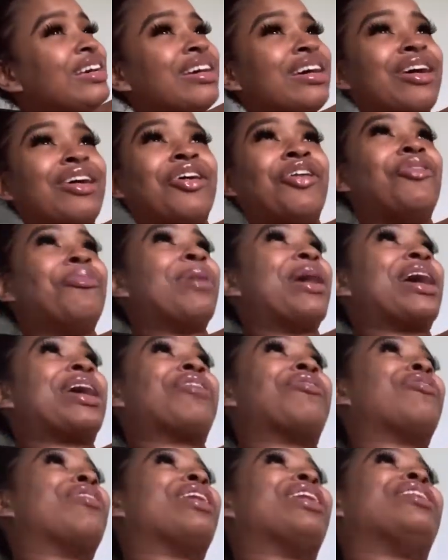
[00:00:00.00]
oh, my
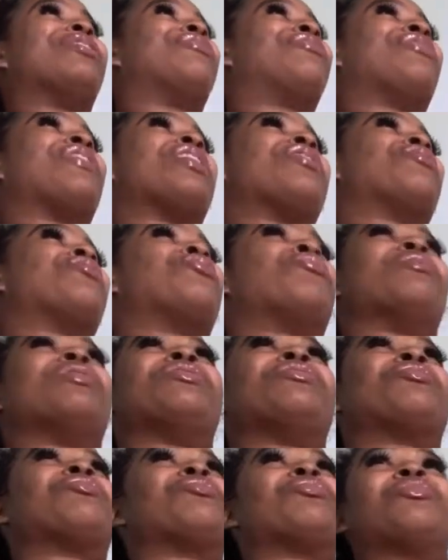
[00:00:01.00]
grandfather
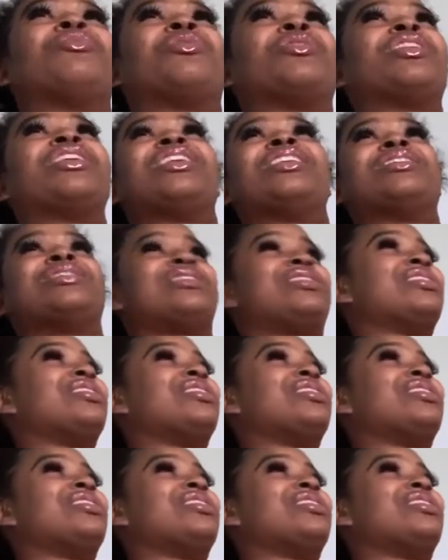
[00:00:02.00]
went through this.